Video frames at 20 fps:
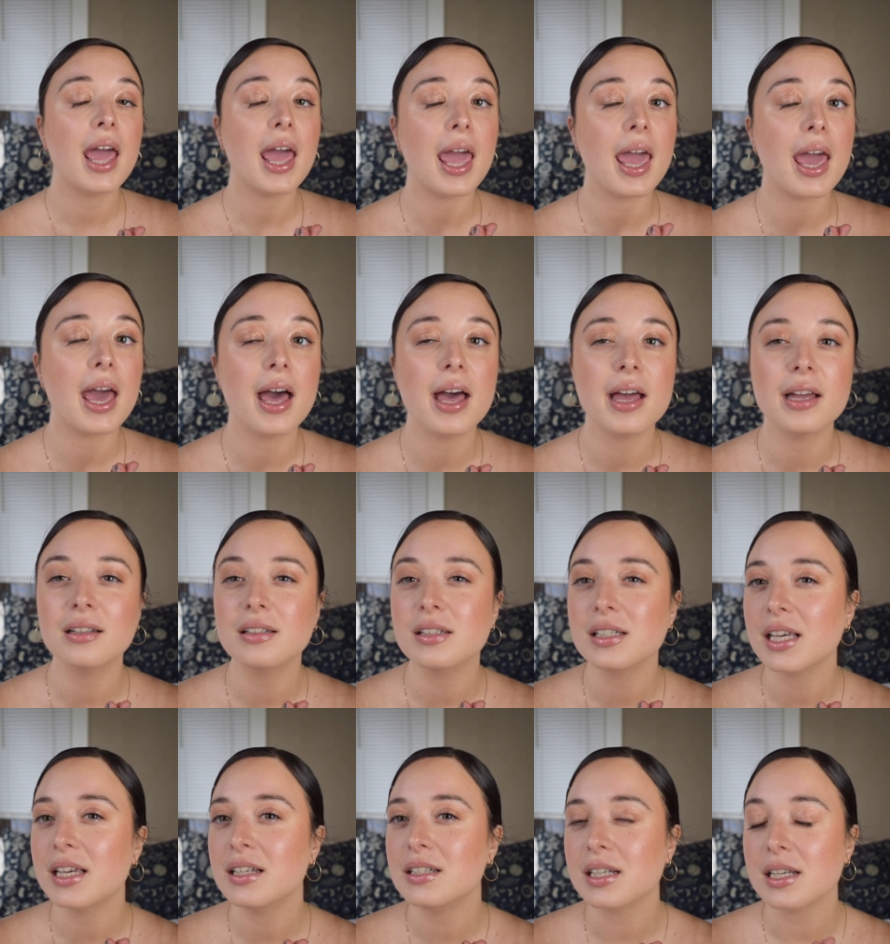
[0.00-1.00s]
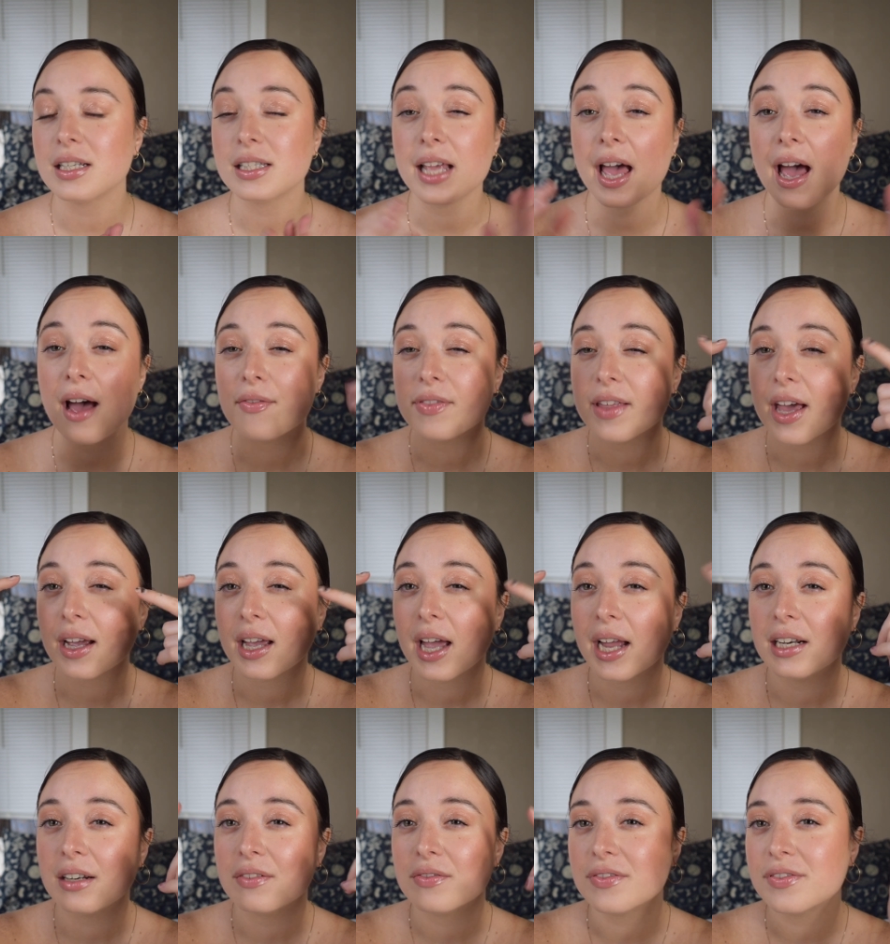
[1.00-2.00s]
and it does have that
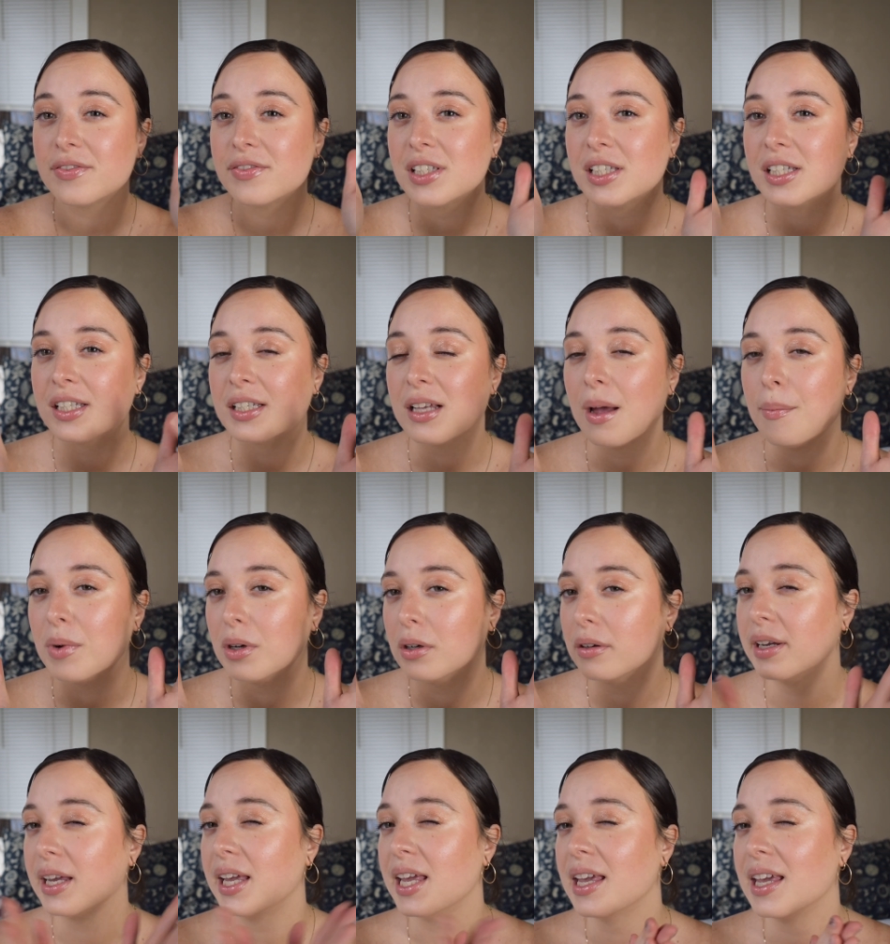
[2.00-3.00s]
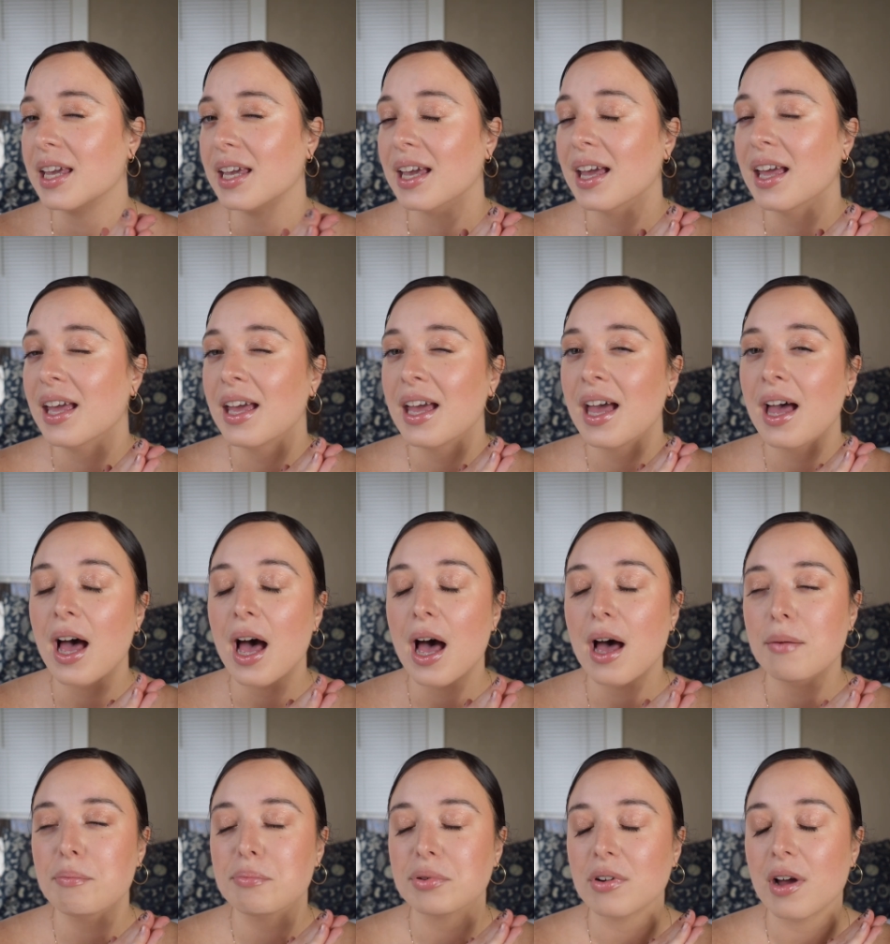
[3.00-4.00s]
kind of summery
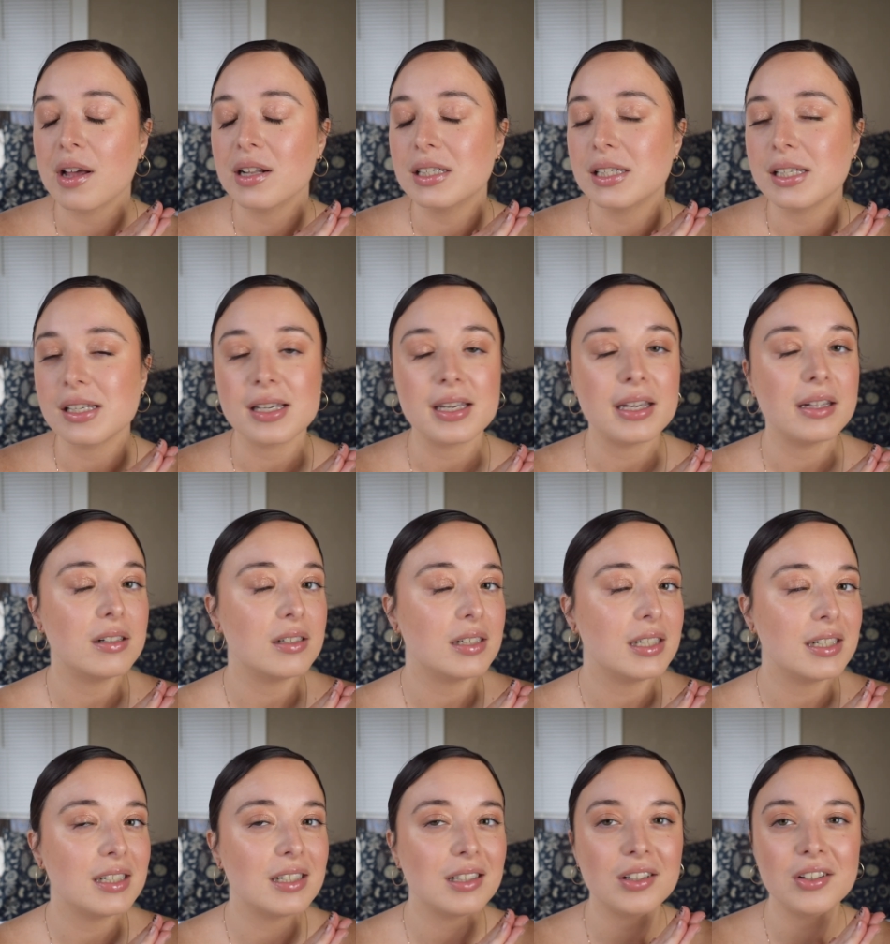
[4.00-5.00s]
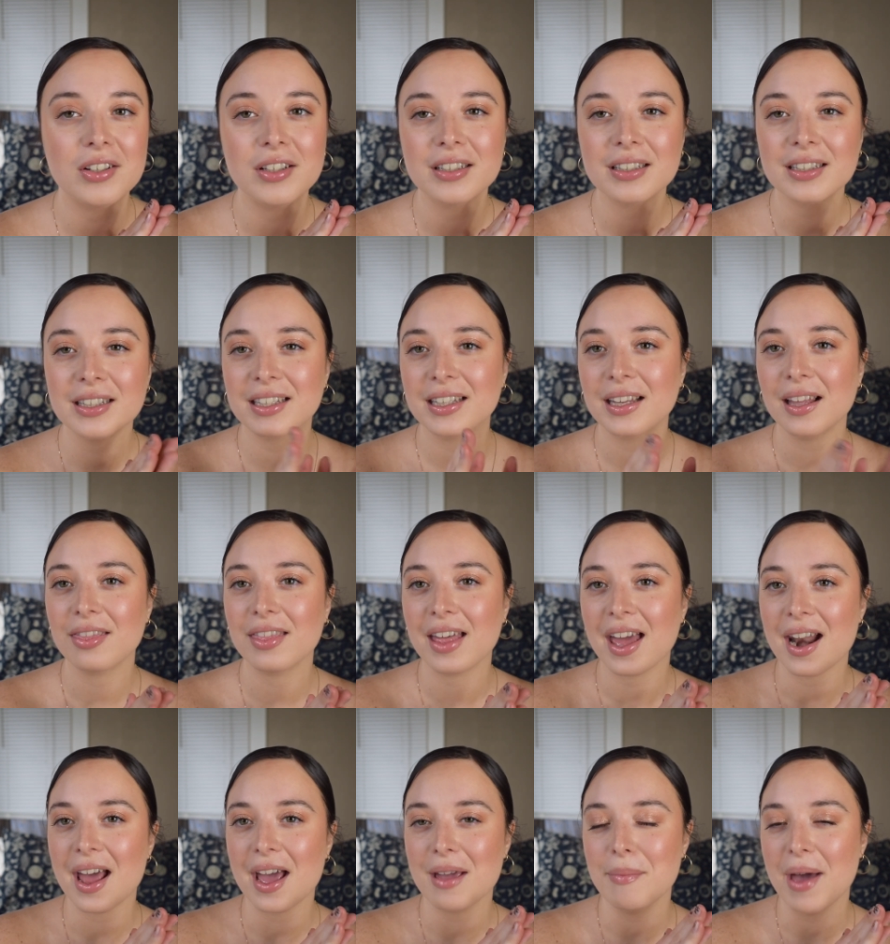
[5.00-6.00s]
uh, bronzy gilded look
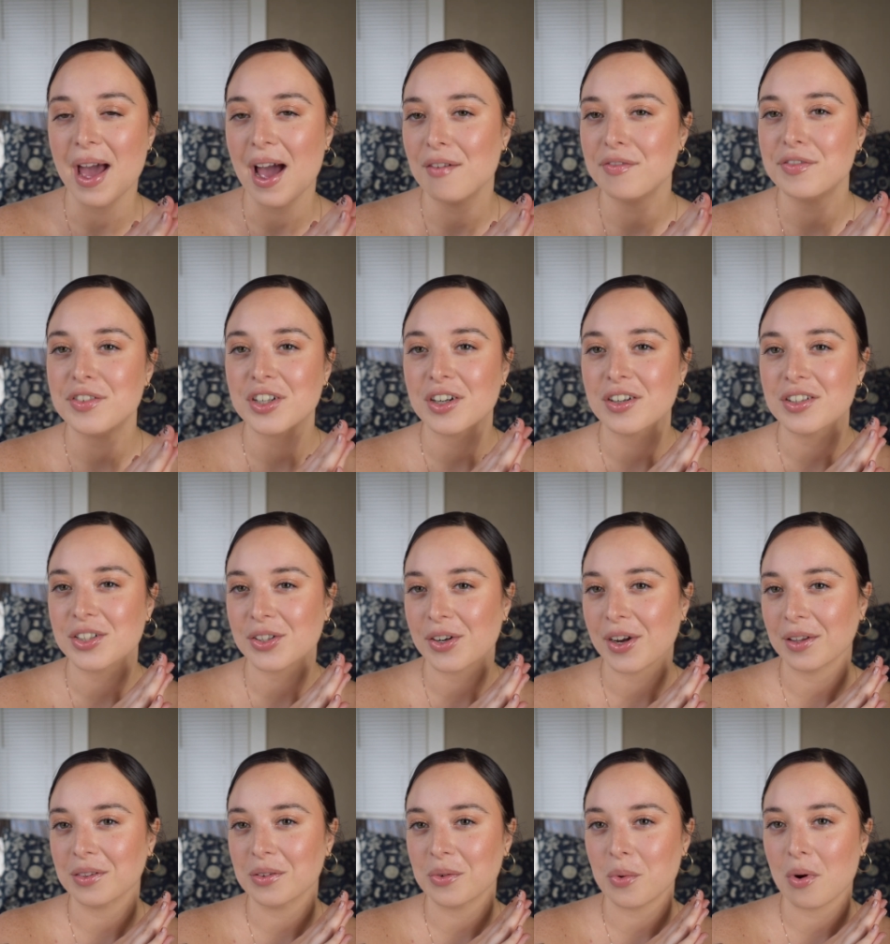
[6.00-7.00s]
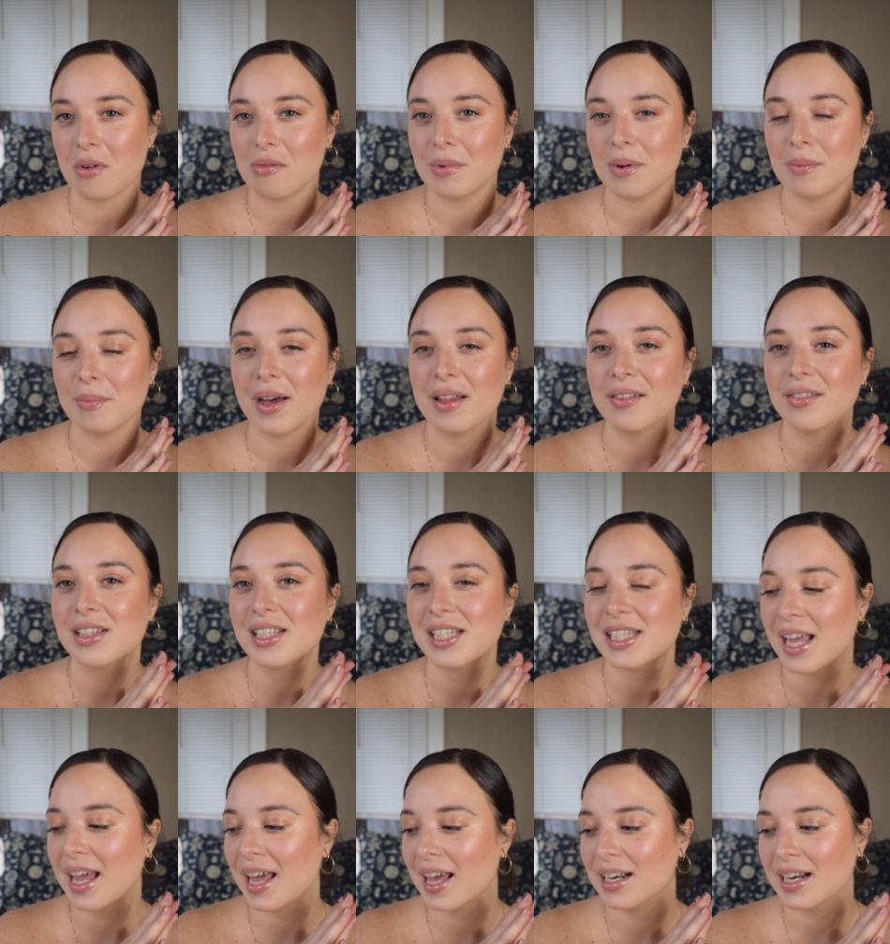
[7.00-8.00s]
that I'm after during the warmer months.
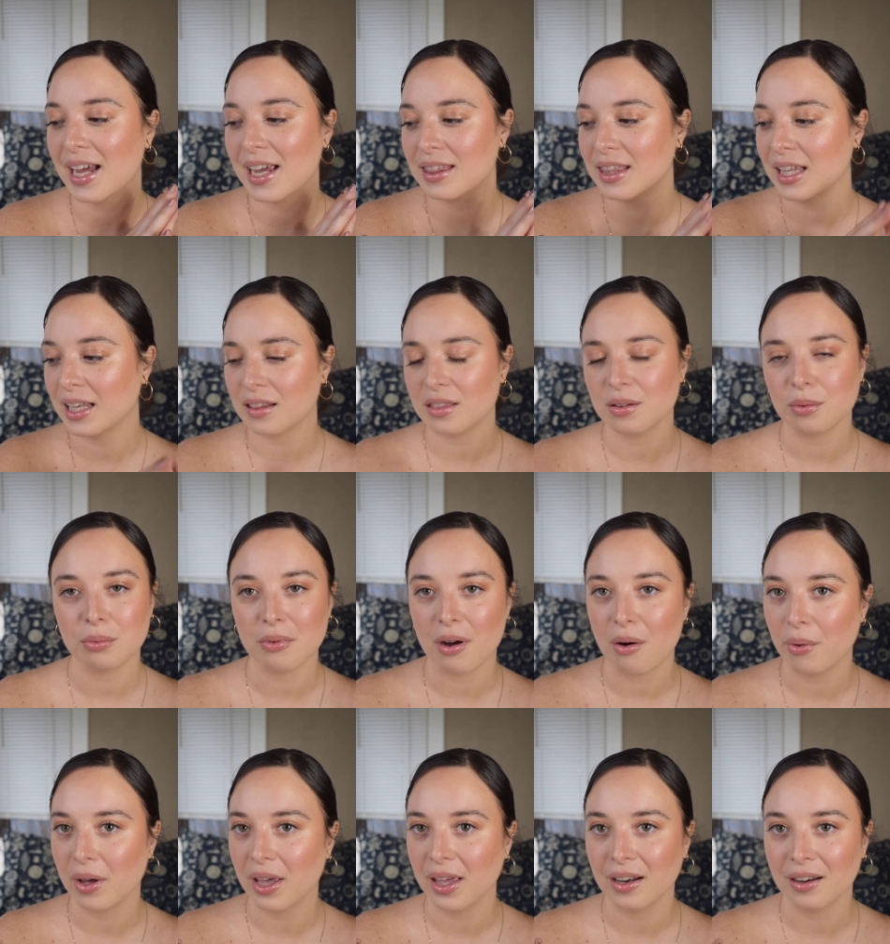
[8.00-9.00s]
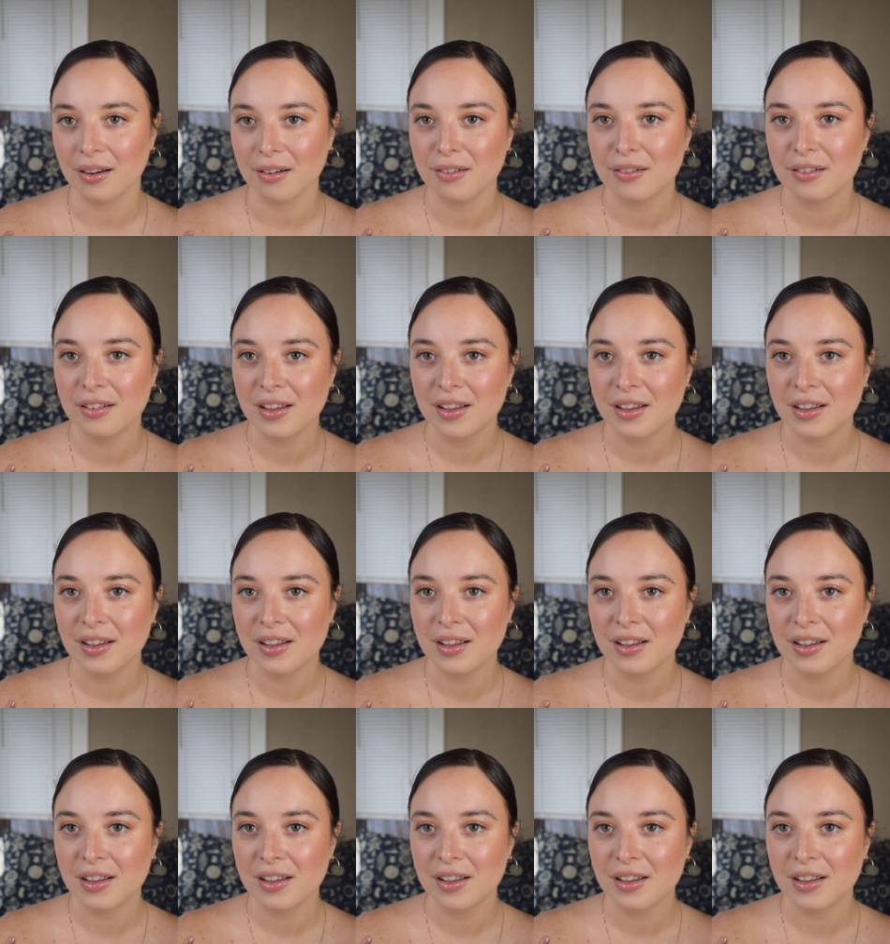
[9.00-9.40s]
And I think the Roen